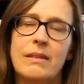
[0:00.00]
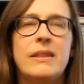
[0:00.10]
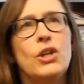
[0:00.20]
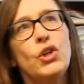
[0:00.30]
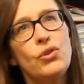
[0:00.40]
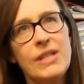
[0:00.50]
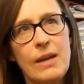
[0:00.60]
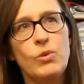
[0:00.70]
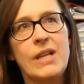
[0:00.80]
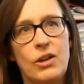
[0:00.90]
The accused
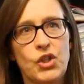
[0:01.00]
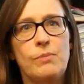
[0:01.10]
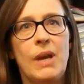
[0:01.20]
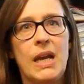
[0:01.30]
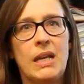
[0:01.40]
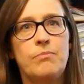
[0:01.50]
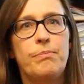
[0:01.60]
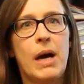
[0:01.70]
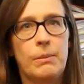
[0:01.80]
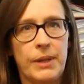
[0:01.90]
name was actually made
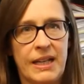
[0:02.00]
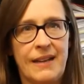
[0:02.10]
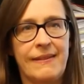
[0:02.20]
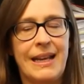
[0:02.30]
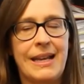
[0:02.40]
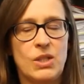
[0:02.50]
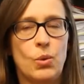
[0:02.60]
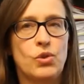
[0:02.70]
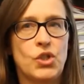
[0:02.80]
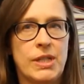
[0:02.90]
public in the case, so
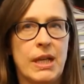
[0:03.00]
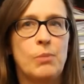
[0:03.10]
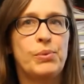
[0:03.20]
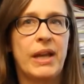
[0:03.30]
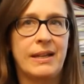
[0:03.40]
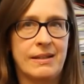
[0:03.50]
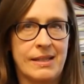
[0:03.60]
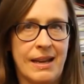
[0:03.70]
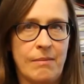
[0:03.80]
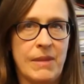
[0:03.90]
it was just the
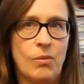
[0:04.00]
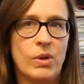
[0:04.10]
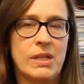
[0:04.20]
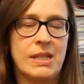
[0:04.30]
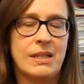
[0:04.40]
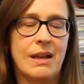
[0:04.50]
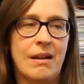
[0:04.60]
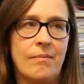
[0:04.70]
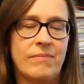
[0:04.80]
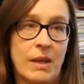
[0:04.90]
complainant's name that was
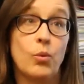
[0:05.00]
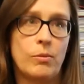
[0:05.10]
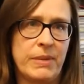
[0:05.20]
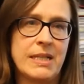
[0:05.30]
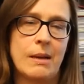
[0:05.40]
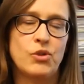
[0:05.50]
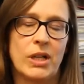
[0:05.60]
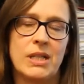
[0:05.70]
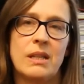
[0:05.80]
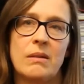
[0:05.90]
that would be
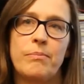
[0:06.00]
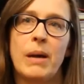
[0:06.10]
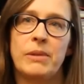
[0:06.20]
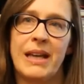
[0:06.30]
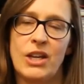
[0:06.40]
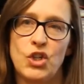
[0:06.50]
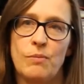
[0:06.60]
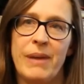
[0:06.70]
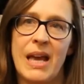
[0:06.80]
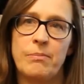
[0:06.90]
subject to the
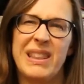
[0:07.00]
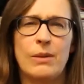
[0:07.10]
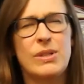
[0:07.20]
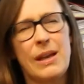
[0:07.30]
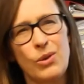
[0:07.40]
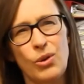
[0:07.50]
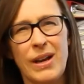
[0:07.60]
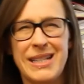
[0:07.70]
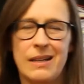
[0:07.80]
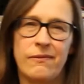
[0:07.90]
publication ban. But there was other
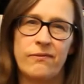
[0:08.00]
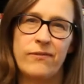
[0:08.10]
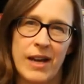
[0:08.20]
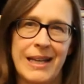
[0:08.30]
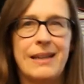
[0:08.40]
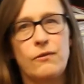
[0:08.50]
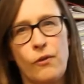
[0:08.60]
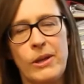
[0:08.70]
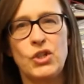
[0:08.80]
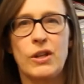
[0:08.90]
identifying
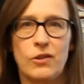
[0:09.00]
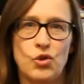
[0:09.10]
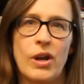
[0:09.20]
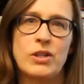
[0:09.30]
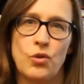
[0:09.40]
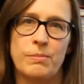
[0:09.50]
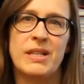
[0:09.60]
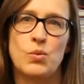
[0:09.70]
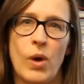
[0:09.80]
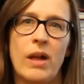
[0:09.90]
information in the transcripts
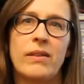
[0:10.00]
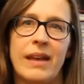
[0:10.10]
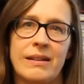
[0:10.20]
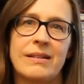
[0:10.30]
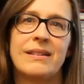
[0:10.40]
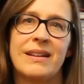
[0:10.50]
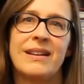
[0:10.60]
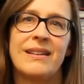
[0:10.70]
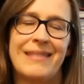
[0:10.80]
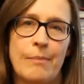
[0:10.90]
as well that
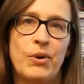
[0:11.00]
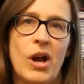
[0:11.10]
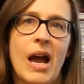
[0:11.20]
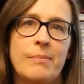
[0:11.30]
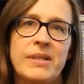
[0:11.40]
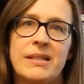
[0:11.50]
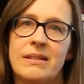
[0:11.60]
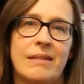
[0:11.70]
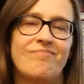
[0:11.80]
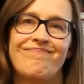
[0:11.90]

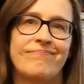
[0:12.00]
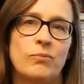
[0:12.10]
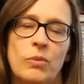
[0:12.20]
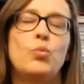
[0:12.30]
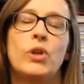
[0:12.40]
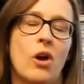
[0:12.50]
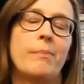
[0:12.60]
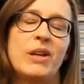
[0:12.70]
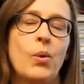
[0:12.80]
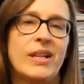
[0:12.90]
perhaps would
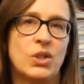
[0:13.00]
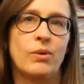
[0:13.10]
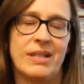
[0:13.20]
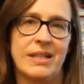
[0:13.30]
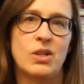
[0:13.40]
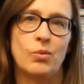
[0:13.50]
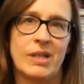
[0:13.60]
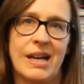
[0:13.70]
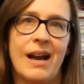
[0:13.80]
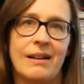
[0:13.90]
not be quite so easy to
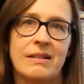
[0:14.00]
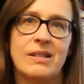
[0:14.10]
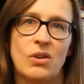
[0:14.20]
redact. So,